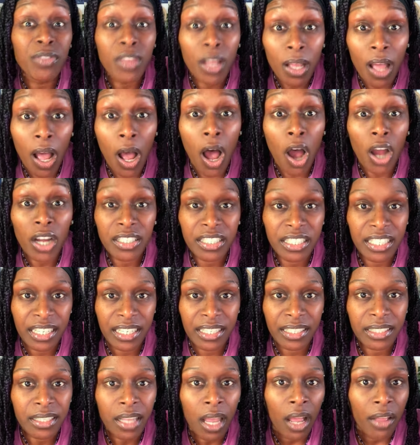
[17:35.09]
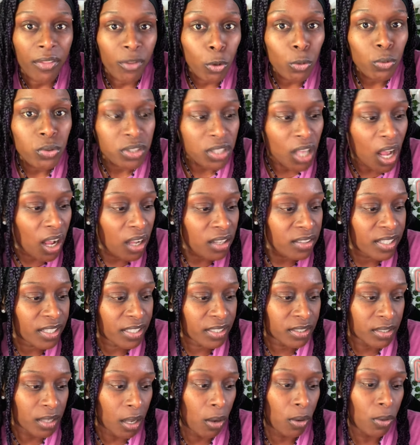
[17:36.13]
the artist who sung
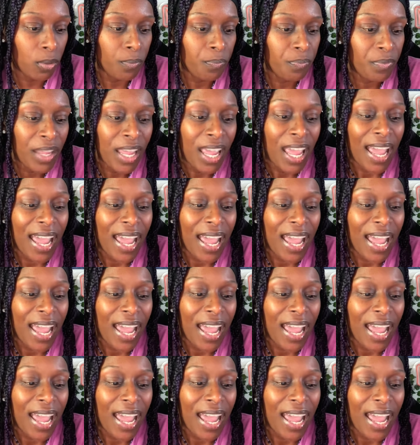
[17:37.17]
this song,